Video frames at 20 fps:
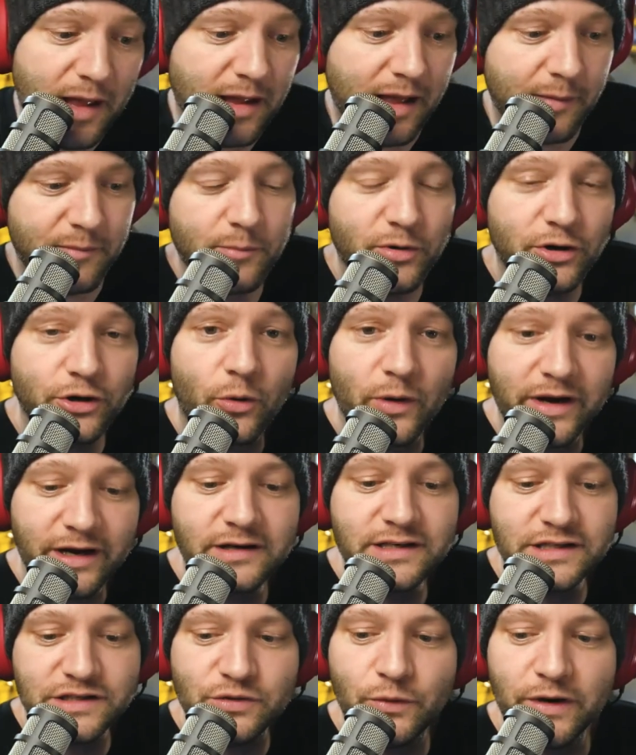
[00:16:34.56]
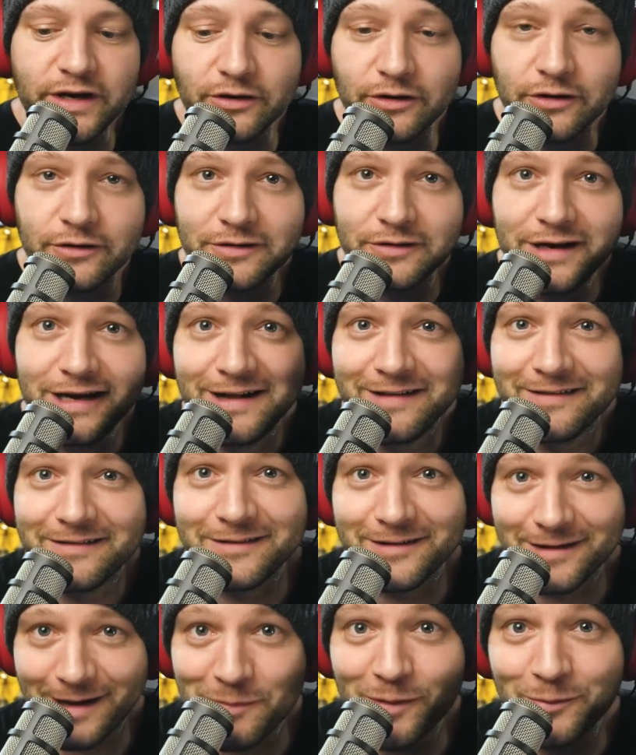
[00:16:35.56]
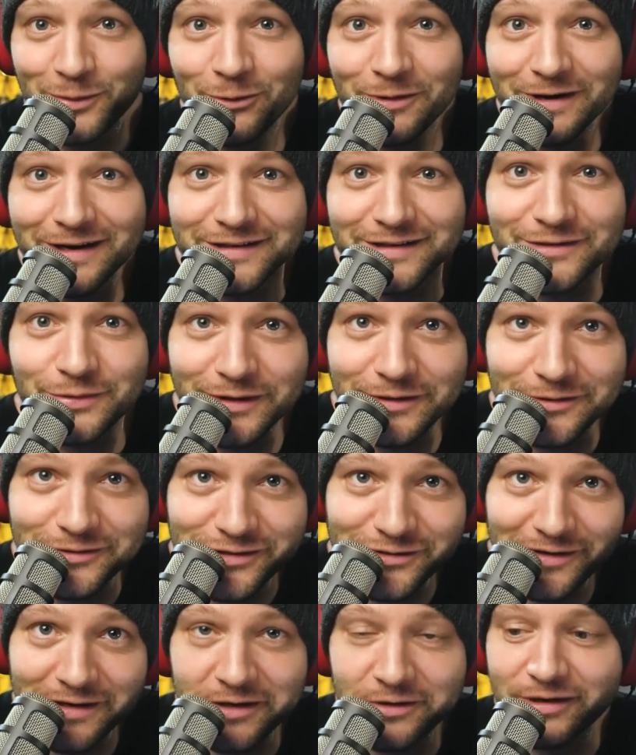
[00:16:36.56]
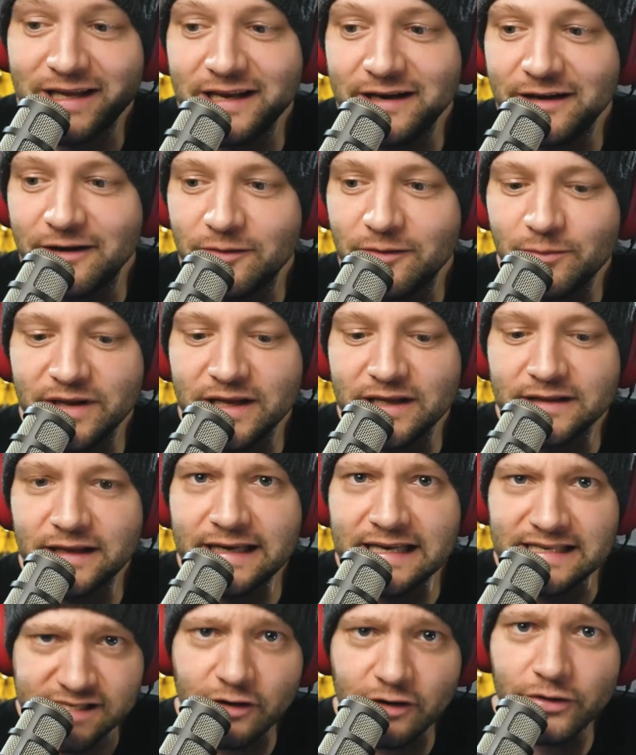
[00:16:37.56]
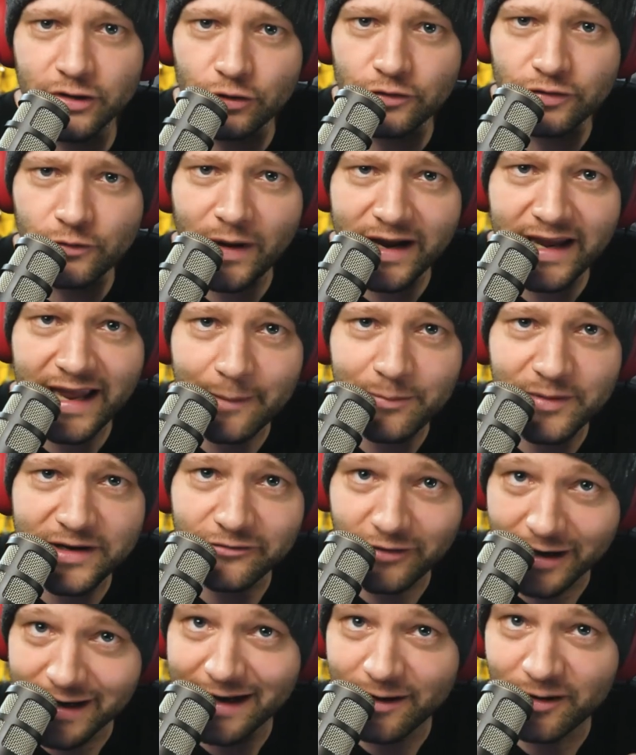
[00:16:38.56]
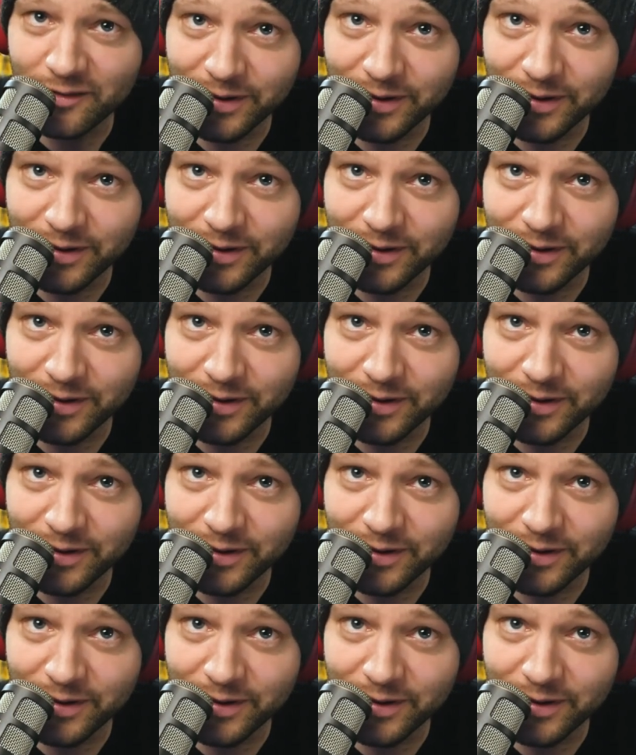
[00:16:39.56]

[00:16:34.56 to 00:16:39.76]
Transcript: And I remember going onto Twitter. I remember going onto Twitter during your keynote and being like, "Is there an earthquake happening right now in